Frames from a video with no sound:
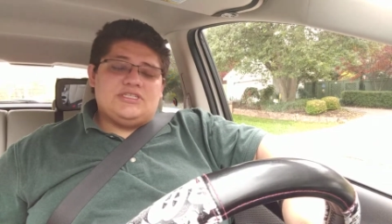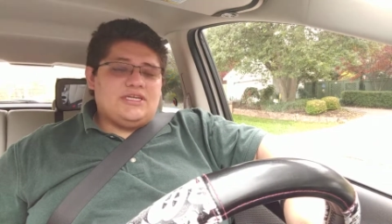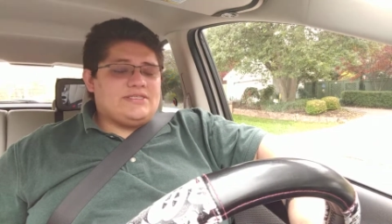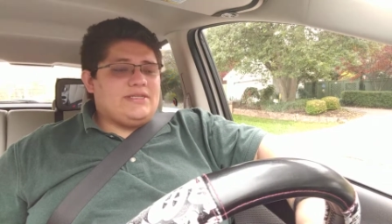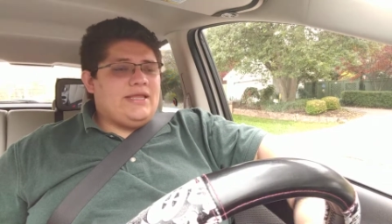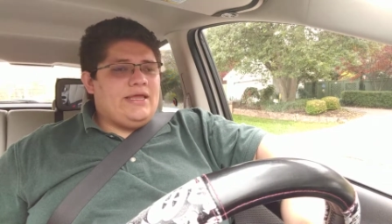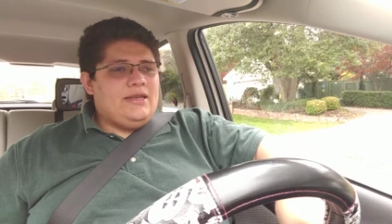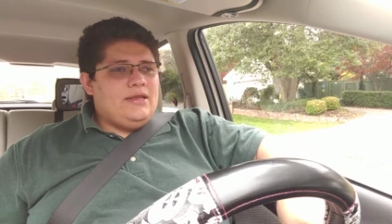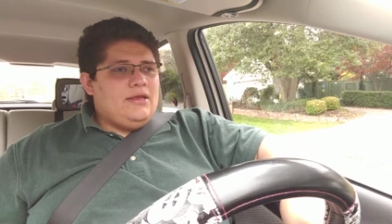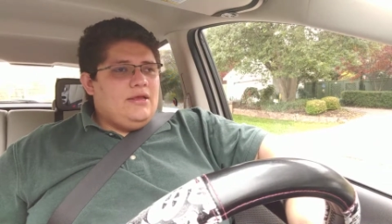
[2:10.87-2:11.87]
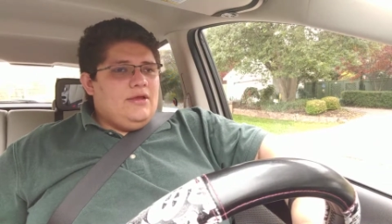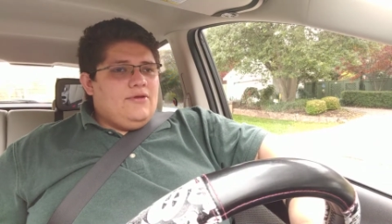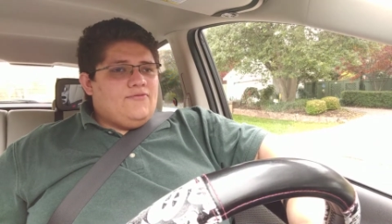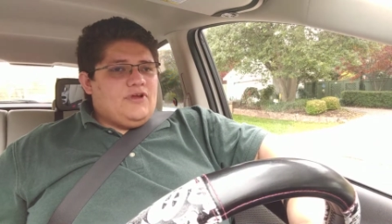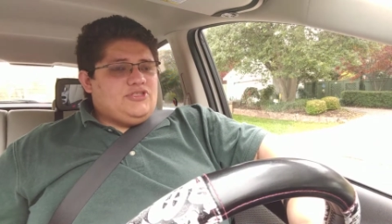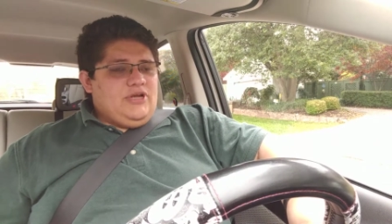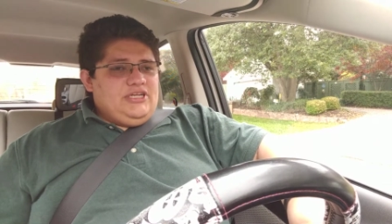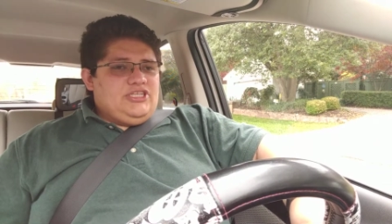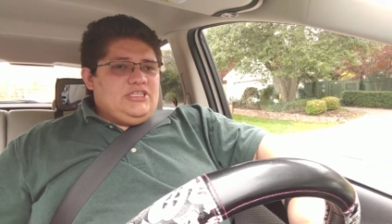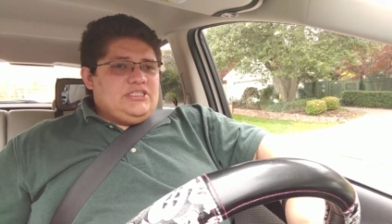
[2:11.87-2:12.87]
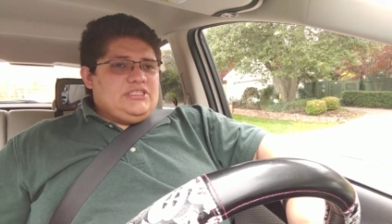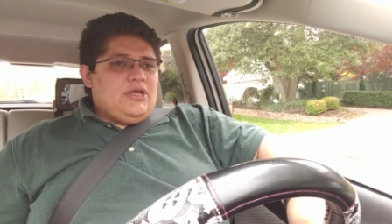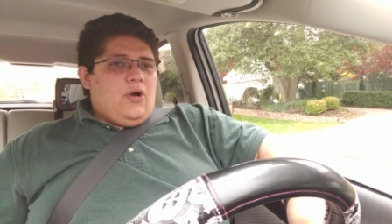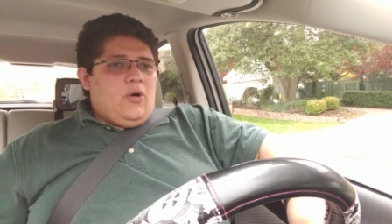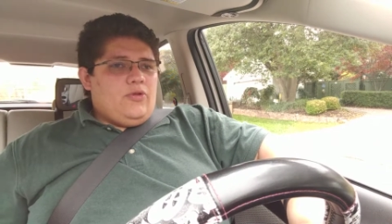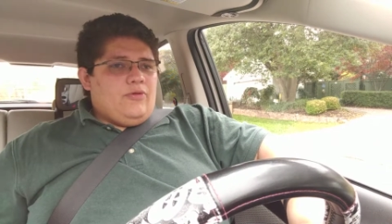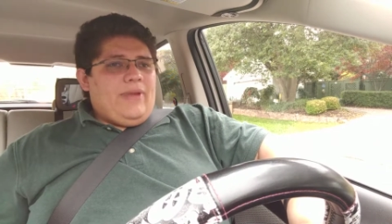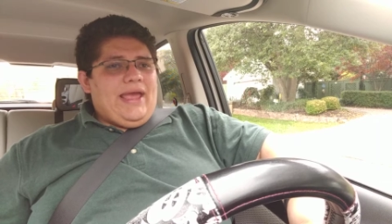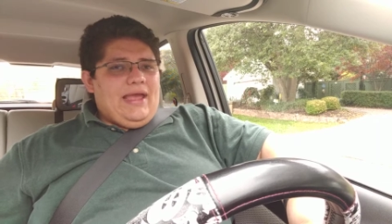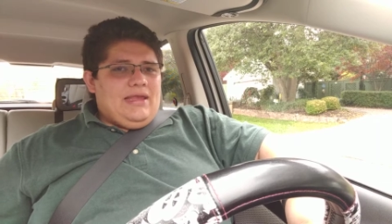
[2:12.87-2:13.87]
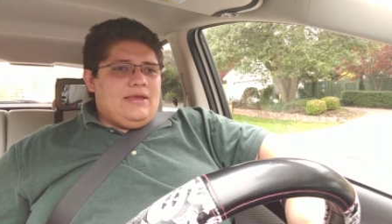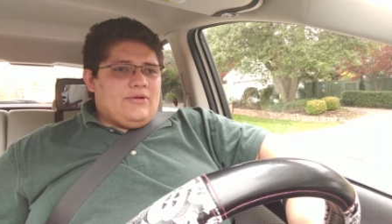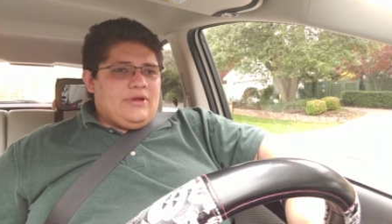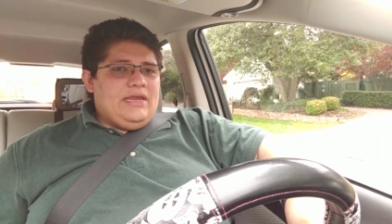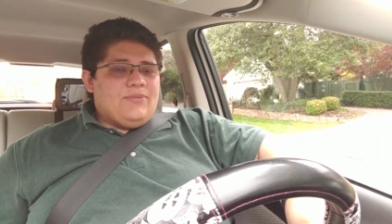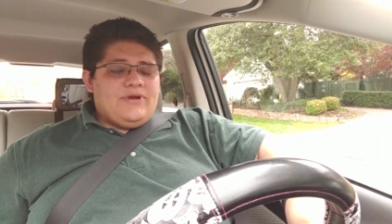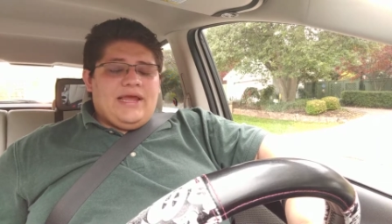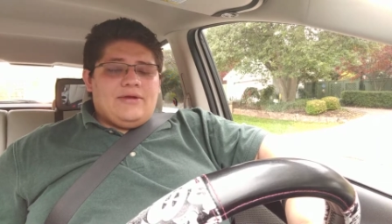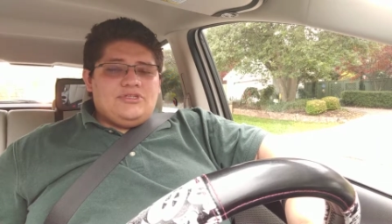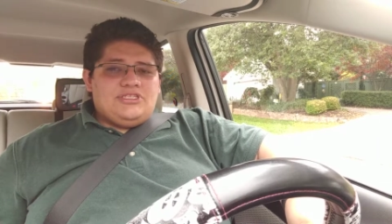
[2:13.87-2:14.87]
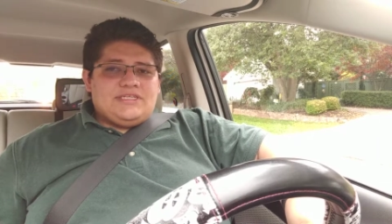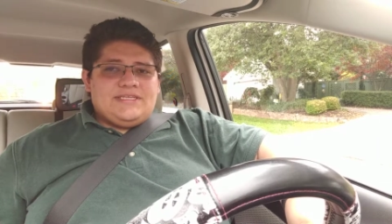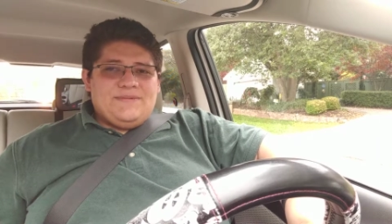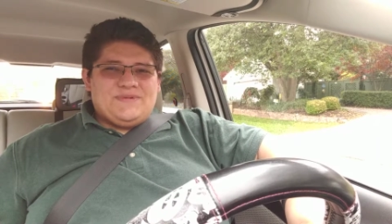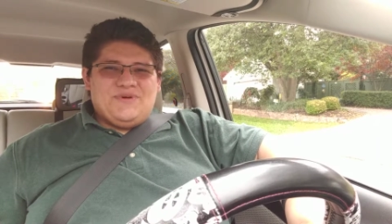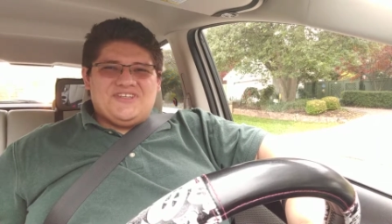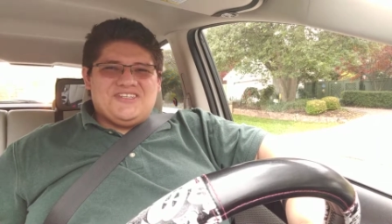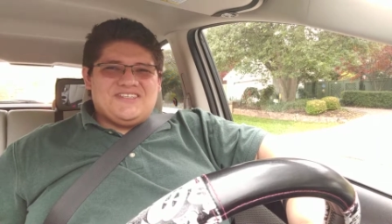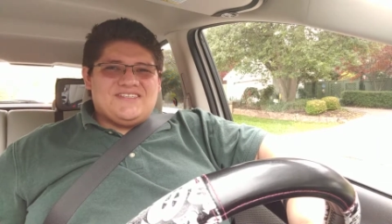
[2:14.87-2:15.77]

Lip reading: She doesn't let frustrations hold her back or keep her down. She just keeps pushing.